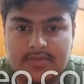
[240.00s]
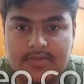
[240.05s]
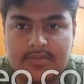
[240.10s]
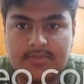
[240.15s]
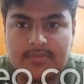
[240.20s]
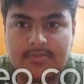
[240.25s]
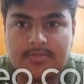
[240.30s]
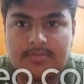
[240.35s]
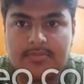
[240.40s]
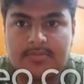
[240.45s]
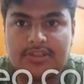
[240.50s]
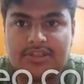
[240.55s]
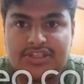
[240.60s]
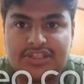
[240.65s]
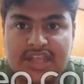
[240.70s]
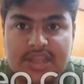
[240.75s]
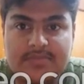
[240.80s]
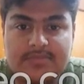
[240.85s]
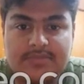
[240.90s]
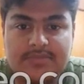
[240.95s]
from the
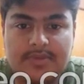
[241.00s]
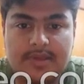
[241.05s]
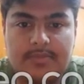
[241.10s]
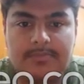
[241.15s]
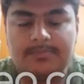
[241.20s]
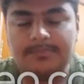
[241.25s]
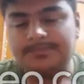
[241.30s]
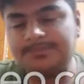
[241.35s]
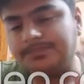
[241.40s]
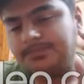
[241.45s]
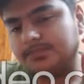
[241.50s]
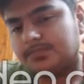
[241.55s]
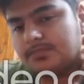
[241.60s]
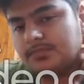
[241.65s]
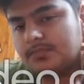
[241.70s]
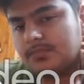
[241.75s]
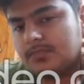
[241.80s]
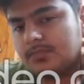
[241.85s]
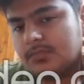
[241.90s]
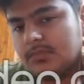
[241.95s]
James Webb.
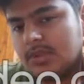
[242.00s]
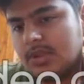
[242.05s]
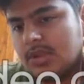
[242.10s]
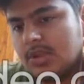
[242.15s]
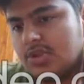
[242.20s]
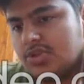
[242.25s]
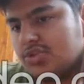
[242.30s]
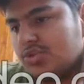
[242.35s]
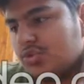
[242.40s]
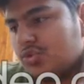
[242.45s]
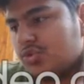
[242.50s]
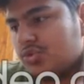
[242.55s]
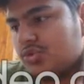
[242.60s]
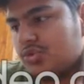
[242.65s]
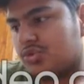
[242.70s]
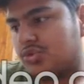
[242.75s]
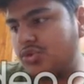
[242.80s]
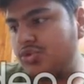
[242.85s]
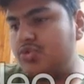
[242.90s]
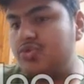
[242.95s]
So
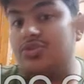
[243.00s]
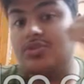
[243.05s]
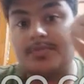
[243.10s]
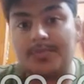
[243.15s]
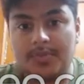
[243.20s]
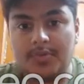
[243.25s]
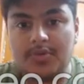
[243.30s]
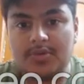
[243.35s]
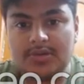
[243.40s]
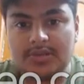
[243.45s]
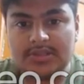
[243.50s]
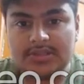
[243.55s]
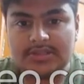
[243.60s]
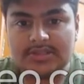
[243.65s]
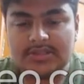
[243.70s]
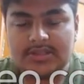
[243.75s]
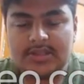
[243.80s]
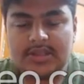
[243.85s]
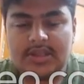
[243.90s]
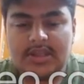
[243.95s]
to support
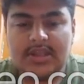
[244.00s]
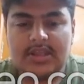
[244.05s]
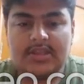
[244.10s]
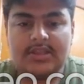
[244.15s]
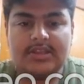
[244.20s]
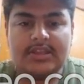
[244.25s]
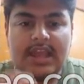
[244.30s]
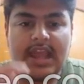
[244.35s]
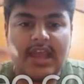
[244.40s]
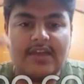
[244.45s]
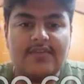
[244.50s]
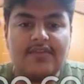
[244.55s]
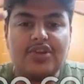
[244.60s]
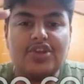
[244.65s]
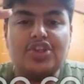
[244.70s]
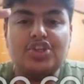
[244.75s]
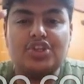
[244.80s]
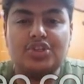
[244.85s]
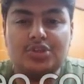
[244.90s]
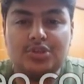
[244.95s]
this, they have a
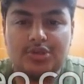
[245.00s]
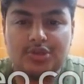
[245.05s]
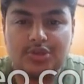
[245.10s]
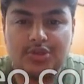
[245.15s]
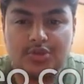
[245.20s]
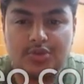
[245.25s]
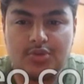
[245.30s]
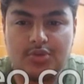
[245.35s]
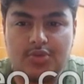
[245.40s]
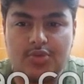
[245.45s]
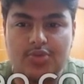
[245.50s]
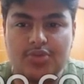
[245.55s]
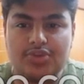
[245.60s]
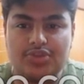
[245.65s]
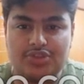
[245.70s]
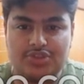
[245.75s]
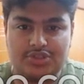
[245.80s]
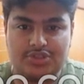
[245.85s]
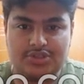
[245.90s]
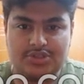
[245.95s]

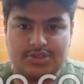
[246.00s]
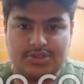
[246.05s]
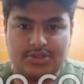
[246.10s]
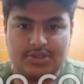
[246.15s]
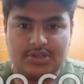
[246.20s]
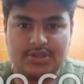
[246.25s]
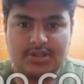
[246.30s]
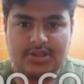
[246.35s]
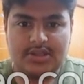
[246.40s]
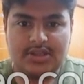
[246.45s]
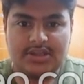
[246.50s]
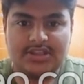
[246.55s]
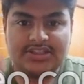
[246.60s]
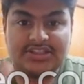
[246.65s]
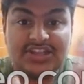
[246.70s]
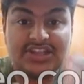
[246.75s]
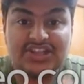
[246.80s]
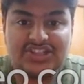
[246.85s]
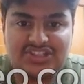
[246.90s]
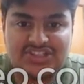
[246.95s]
huge
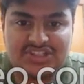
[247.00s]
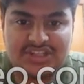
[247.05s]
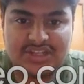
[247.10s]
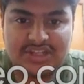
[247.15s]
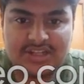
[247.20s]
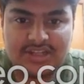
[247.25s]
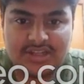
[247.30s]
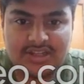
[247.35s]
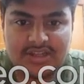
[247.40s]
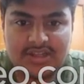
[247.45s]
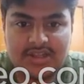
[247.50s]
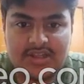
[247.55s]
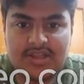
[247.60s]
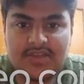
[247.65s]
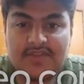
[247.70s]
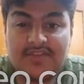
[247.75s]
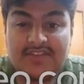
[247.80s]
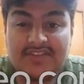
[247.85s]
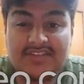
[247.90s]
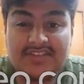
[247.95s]
sun shield,
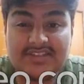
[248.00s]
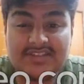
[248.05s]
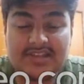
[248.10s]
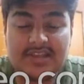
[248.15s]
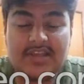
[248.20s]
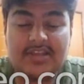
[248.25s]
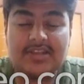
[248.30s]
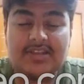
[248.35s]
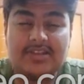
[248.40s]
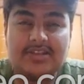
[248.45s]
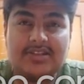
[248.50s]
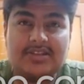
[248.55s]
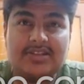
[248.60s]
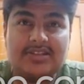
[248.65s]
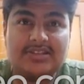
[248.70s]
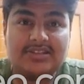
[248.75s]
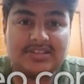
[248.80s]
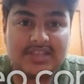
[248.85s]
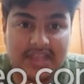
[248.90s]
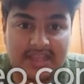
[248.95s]
which is the
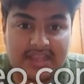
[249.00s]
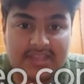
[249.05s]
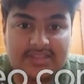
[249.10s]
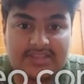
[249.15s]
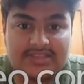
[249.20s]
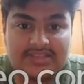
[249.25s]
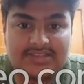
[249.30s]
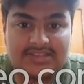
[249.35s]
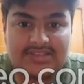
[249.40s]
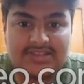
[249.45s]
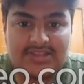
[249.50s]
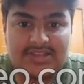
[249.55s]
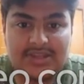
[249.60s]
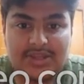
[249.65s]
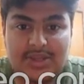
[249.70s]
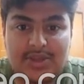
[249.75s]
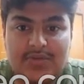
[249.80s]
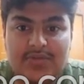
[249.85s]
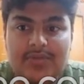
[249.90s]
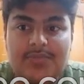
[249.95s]
size
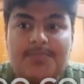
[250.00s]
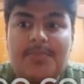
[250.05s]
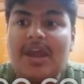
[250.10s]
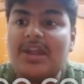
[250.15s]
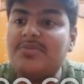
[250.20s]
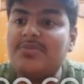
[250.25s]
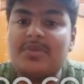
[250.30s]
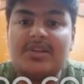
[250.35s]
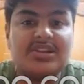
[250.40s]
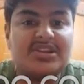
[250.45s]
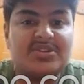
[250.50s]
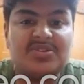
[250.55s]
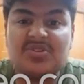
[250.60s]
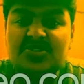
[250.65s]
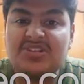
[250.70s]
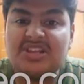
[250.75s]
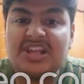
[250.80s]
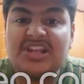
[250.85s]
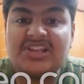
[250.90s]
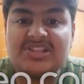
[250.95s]
of a badminton or
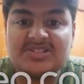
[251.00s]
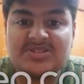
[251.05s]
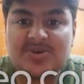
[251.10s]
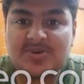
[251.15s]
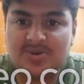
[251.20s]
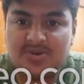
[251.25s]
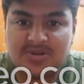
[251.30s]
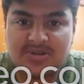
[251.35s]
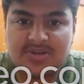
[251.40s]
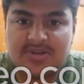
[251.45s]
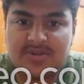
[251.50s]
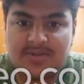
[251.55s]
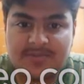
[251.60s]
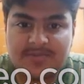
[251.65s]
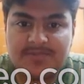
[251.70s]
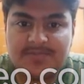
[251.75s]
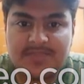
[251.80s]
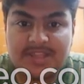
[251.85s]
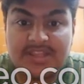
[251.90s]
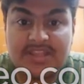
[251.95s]
tennis court.
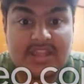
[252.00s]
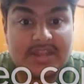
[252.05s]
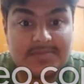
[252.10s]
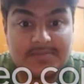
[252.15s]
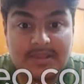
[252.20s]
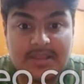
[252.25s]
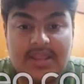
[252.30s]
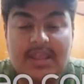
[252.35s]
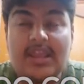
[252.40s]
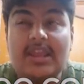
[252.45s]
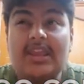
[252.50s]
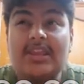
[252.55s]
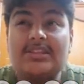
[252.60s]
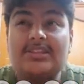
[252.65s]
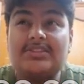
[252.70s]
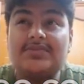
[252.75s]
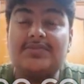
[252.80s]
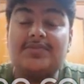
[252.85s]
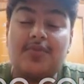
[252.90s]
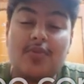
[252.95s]
That big.
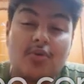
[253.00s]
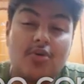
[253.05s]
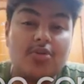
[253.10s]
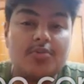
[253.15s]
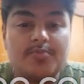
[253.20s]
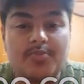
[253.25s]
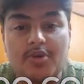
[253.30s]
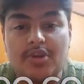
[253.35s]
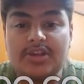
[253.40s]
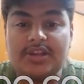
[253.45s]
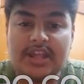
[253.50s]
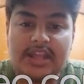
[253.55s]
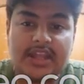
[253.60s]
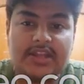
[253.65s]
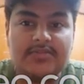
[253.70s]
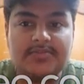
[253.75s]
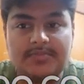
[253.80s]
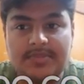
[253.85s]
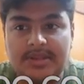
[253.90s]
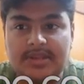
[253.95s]
It's
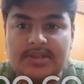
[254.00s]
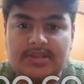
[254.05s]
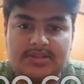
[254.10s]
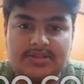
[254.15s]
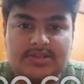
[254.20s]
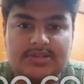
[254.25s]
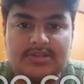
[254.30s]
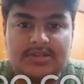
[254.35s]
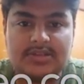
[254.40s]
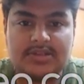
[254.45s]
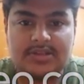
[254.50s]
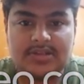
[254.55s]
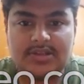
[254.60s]
4.8 meters.